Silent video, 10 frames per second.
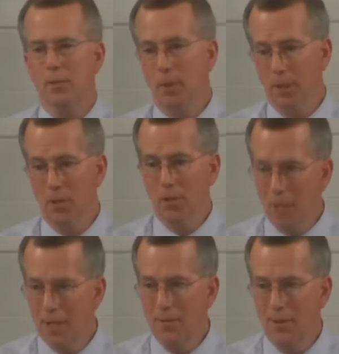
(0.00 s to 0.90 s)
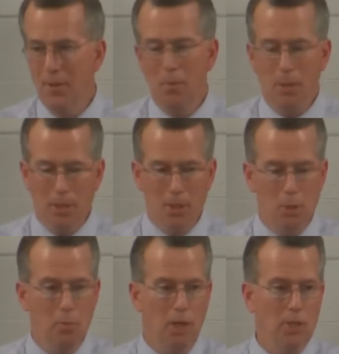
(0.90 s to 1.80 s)
upon our Savior and upon
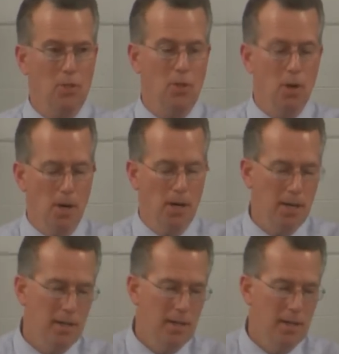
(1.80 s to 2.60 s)
his precious heart,